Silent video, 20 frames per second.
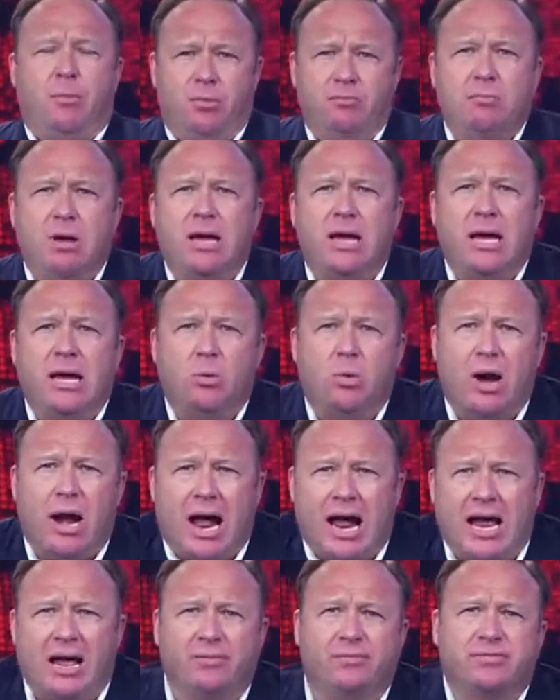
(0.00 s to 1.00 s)
It would be
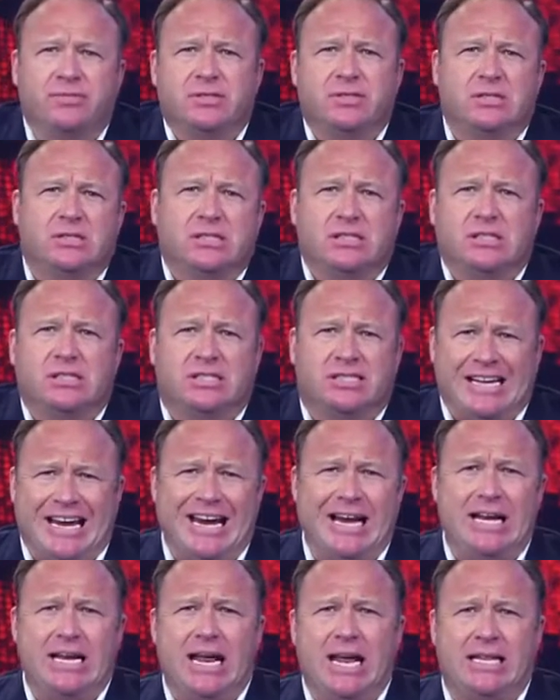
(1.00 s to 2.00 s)
what I have
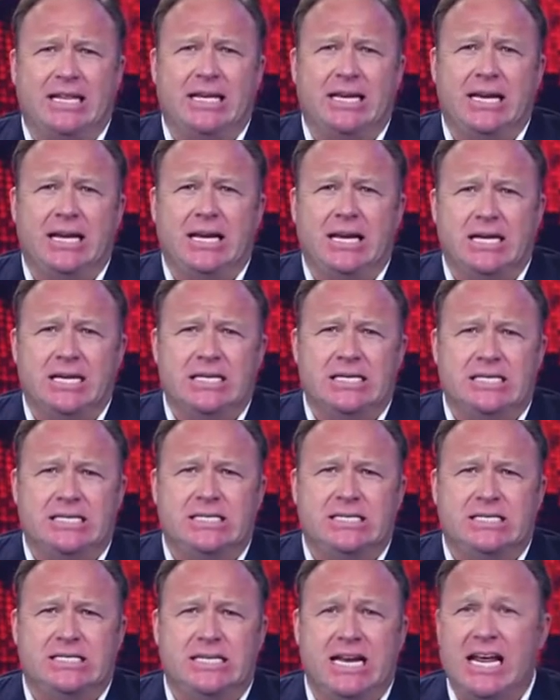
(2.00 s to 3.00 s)
seen at the
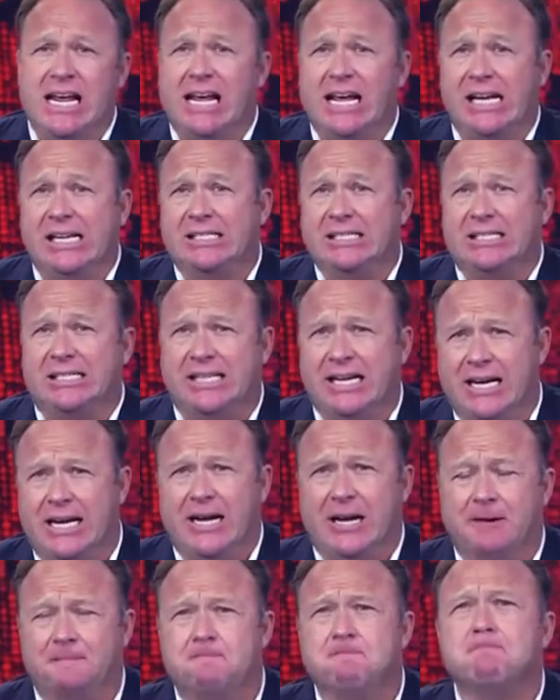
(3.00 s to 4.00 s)

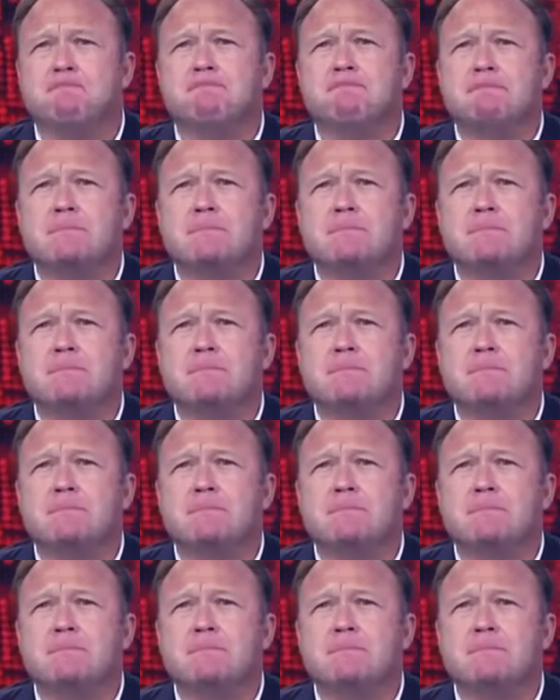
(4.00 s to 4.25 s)
DNC.